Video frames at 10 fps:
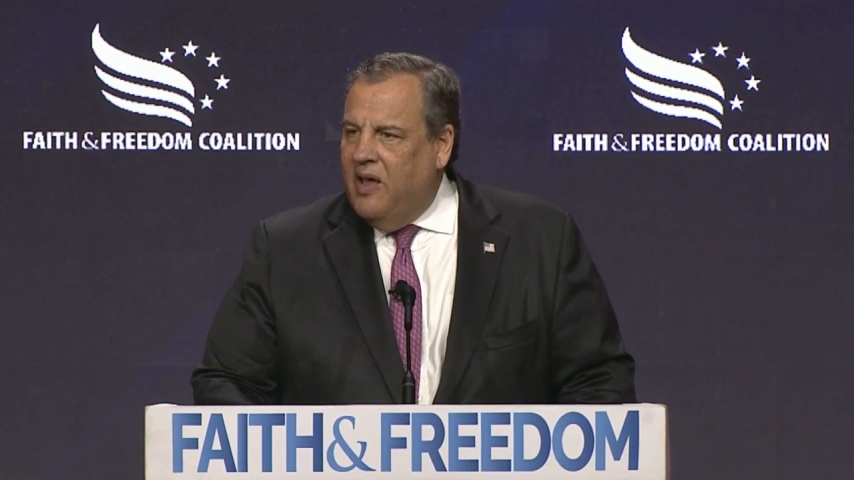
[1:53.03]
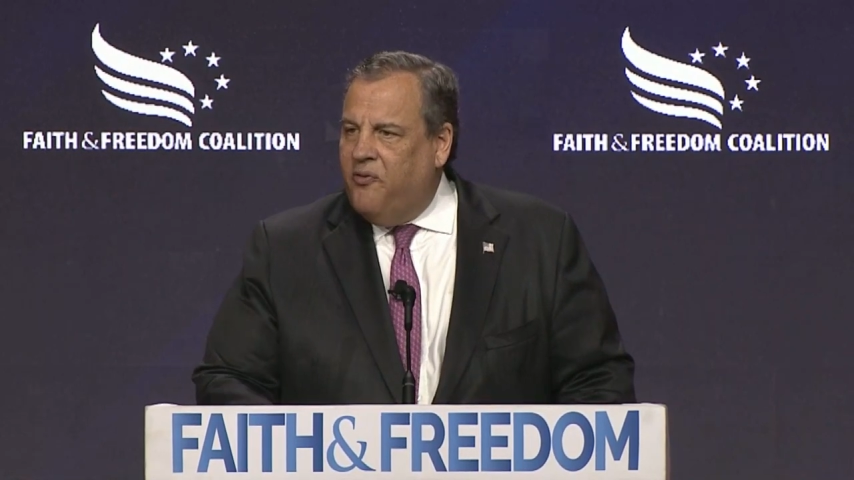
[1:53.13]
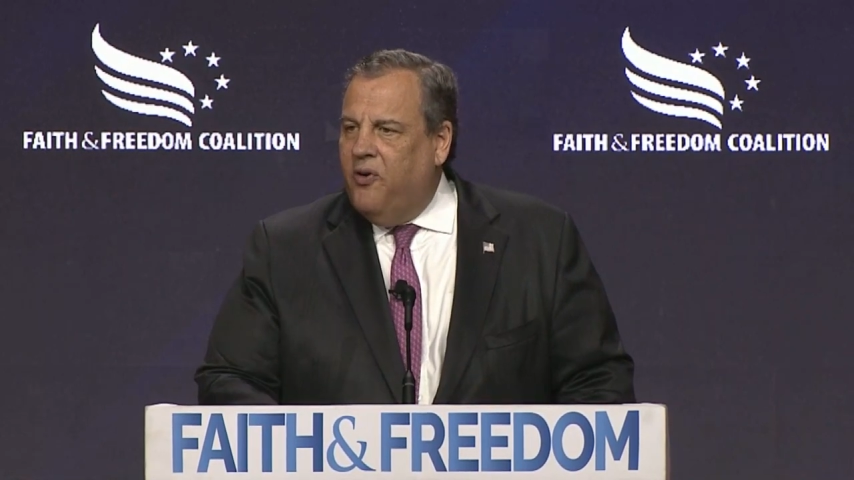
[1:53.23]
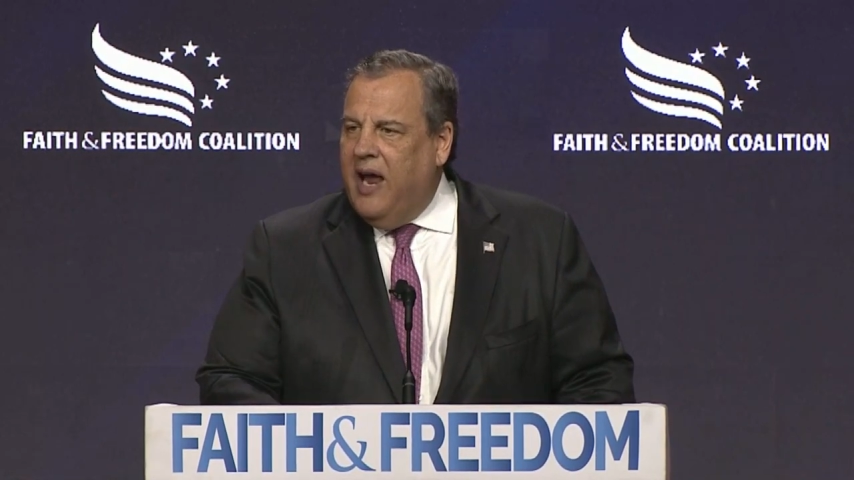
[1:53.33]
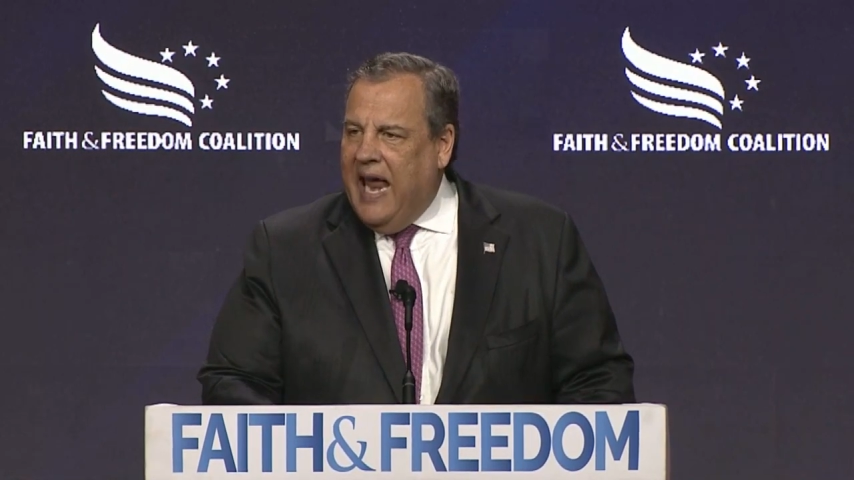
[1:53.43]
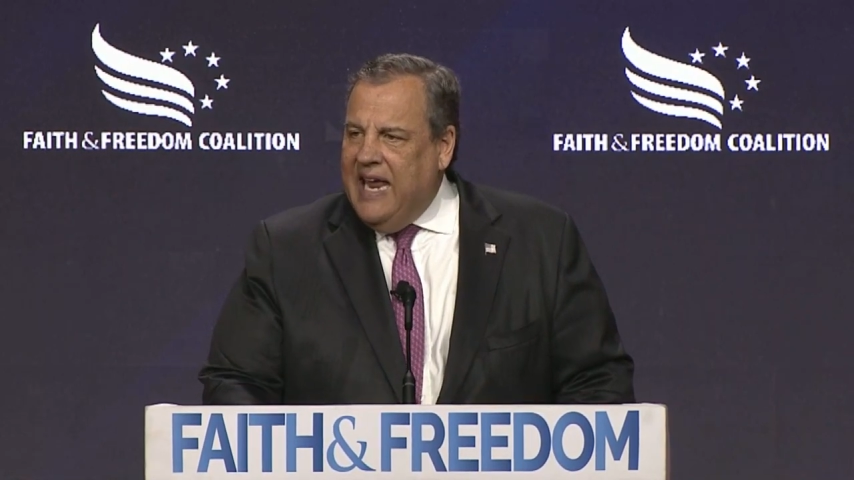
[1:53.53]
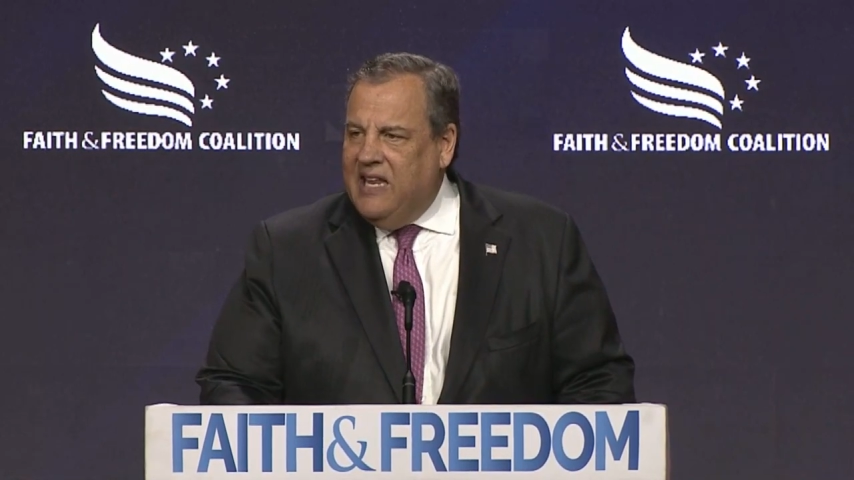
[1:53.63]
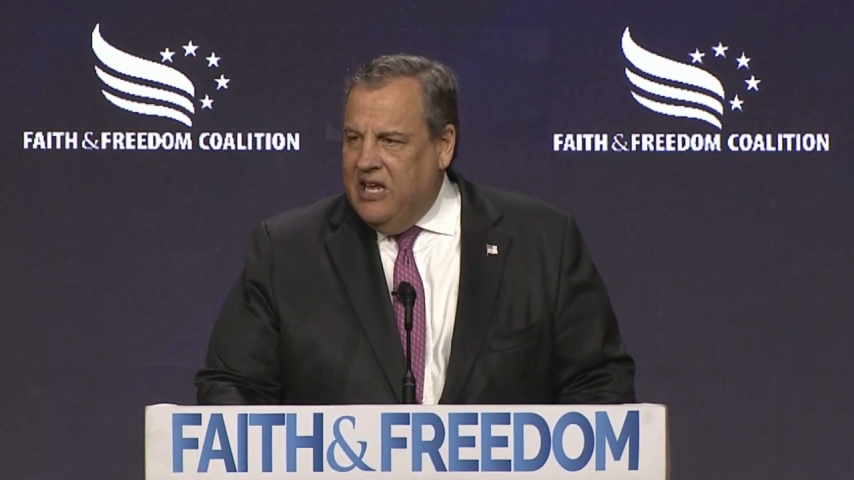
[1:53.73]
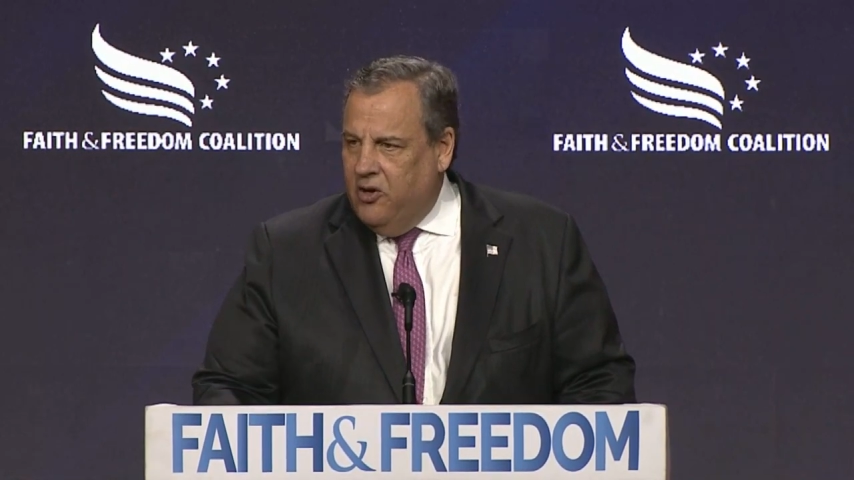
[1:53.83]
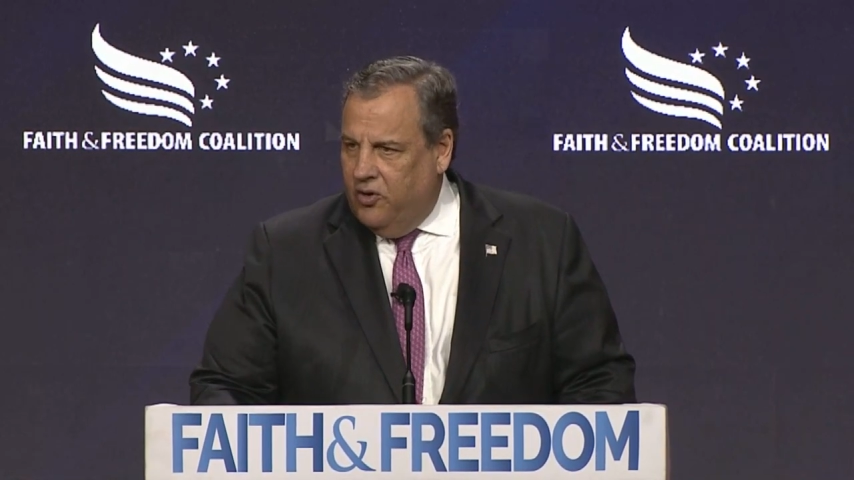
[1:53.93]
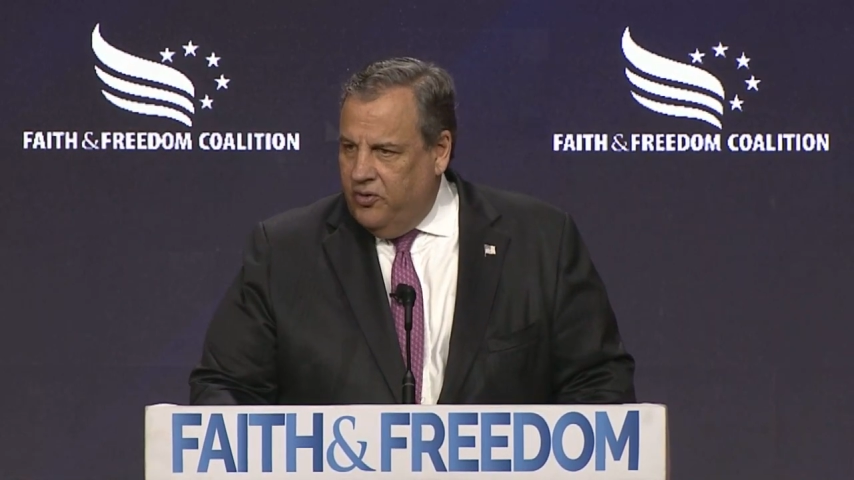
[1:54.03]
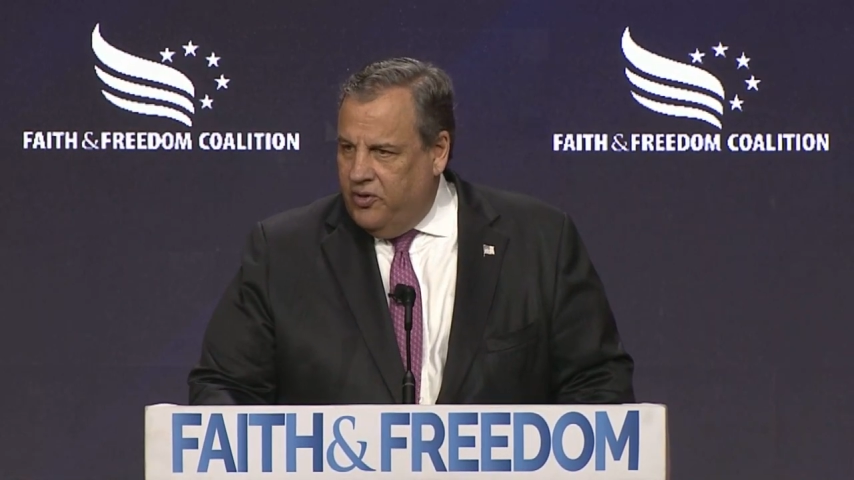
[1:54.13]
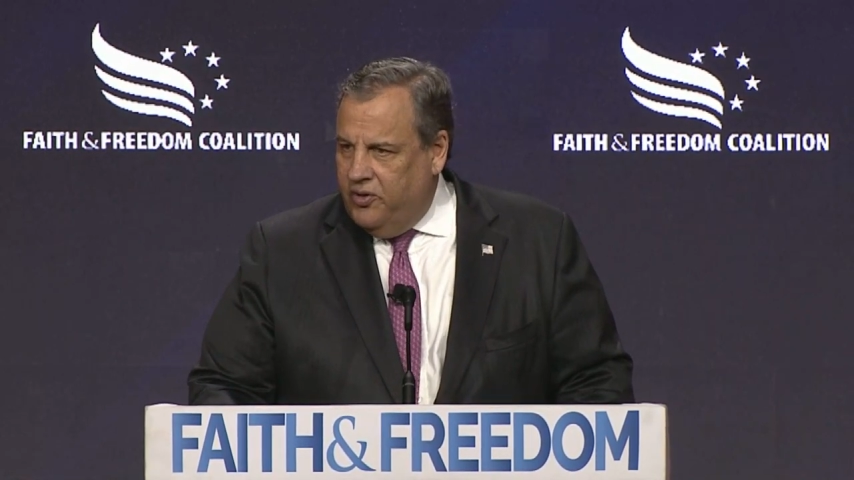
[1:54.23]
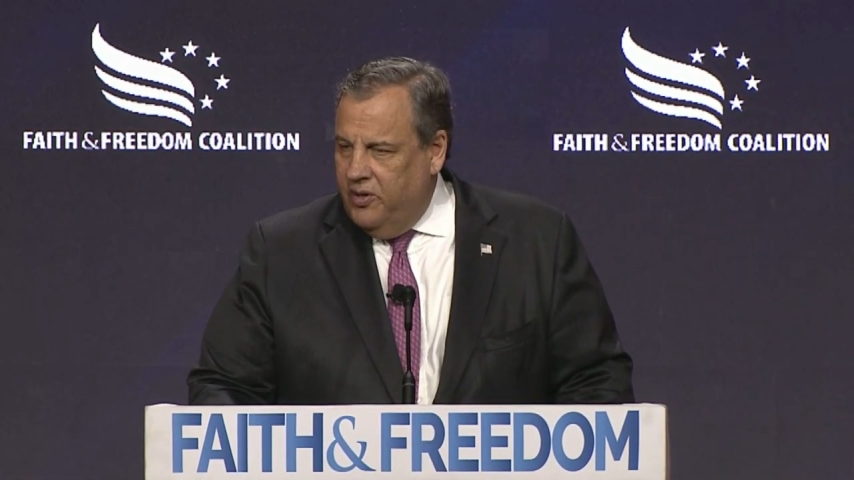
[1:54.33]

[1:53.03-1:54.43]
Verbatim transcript: for eight years,